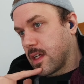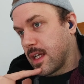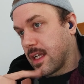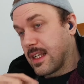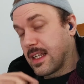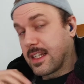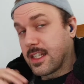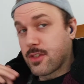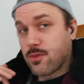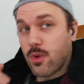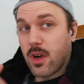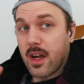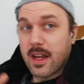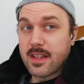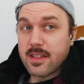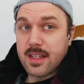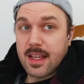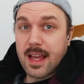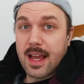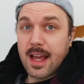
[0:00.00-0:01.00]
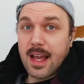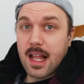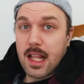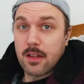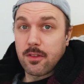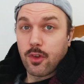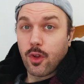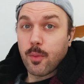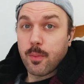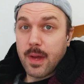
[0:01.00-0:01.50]
at least writers are getting a
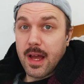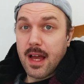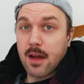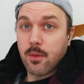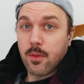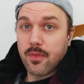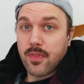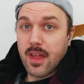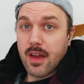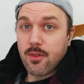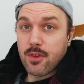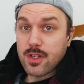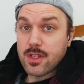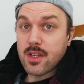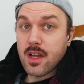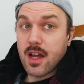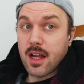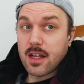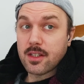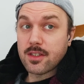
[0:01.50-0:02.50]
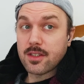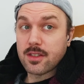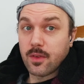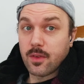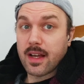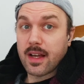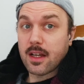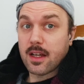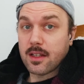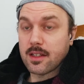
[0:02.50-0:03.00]
hell of a lot better with their research and all
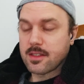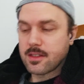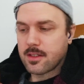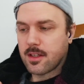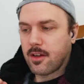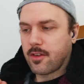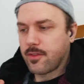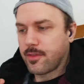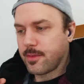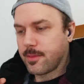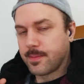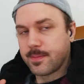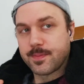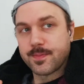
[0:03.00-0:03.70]
that kind of stuff.